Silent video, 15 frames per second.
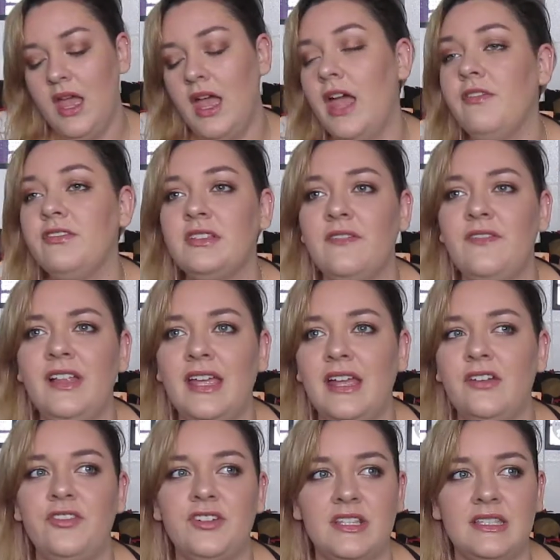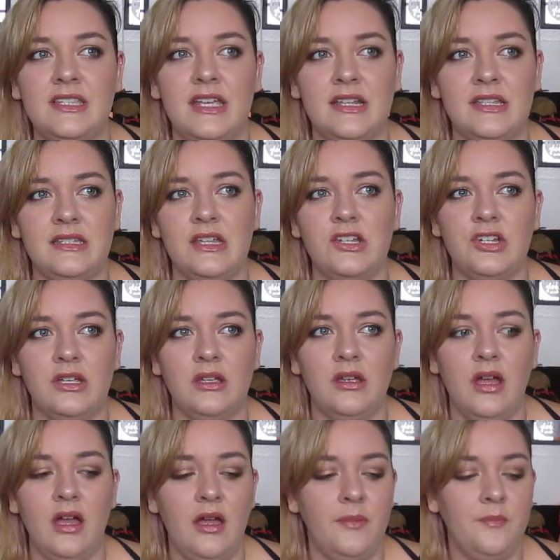I feel like ever since the Anastasia
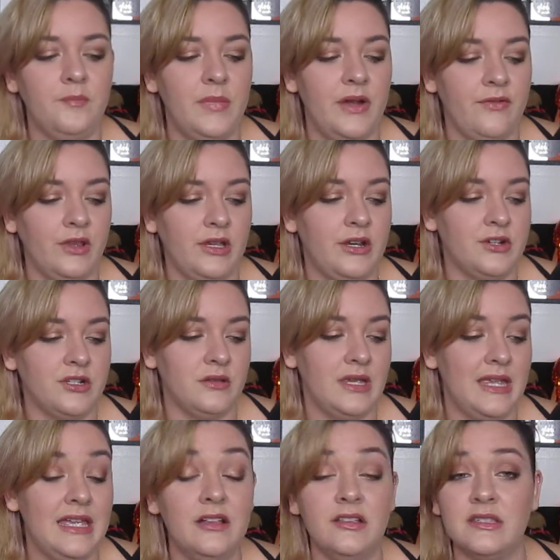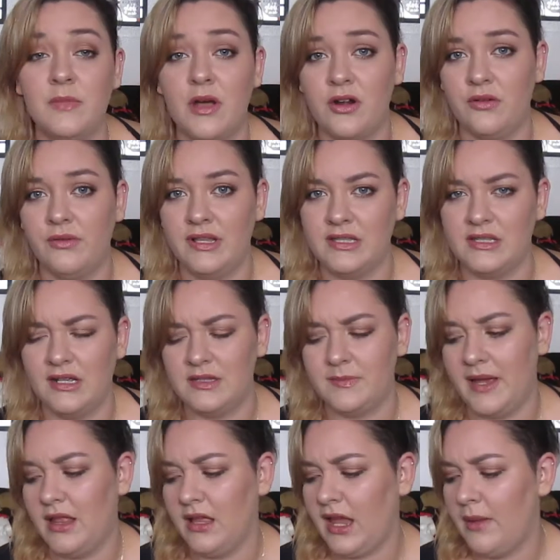Beverly Hills Modern Renaissance
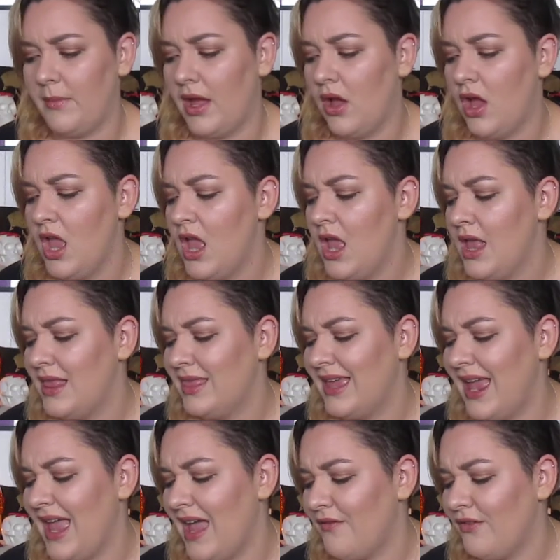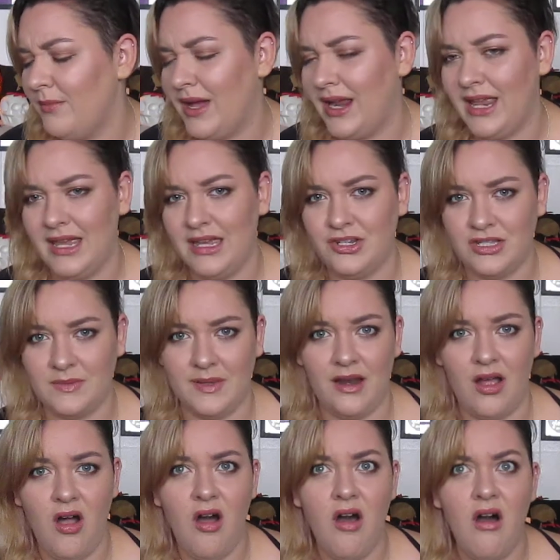palette came out, that everybody has just been
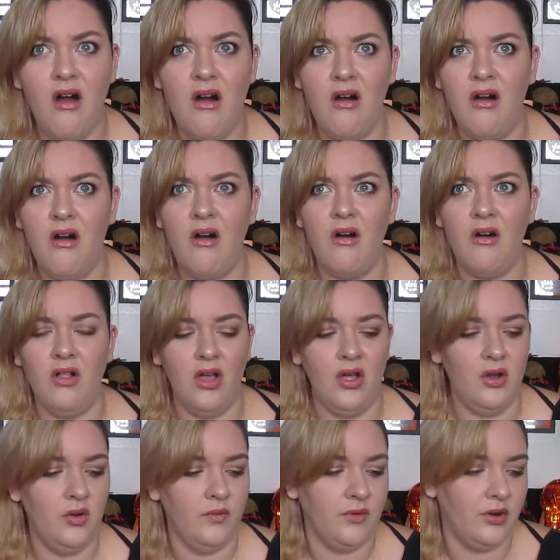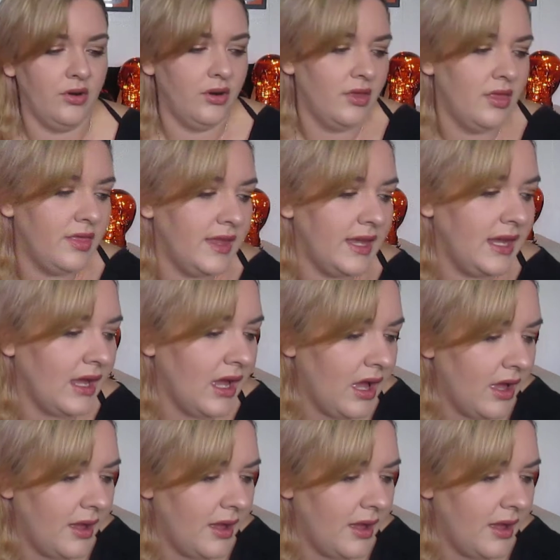all over the